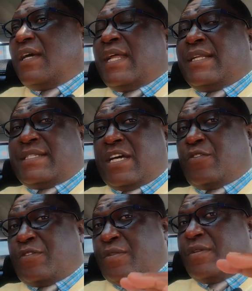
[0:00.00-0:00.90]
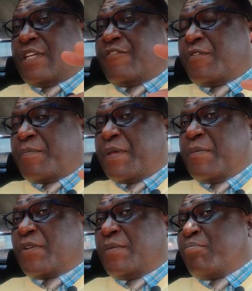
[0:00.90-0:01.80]
And I give the
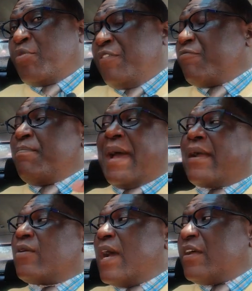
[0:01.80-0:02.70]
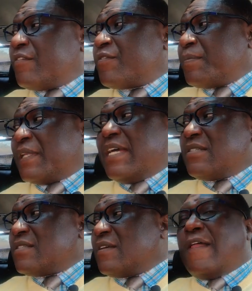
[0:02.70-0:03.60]
people a brief background of the
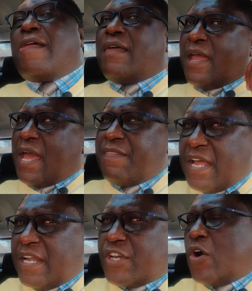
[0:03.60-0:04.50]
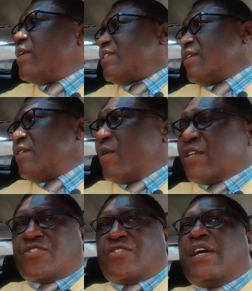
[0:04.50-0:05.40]
place. And then go into the
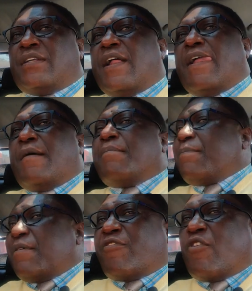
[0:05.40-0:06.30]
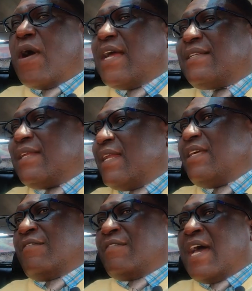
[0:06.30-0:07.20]
restaurant. But before I did any
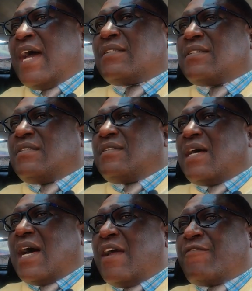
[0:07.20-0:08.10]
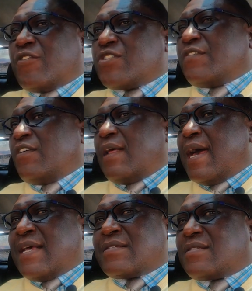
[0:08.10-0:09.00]
of that, I first of all
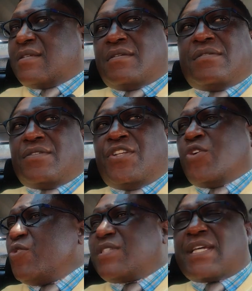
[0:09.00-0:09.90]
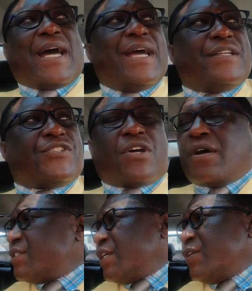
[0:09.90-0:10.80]
asked, you know, who's the guy in
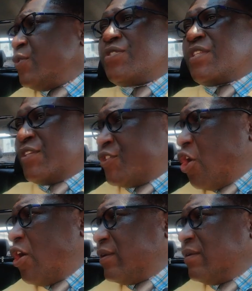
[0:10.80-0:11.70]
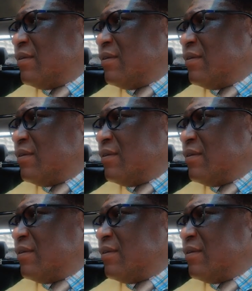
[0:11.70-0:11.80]
charge here? Who's the Don?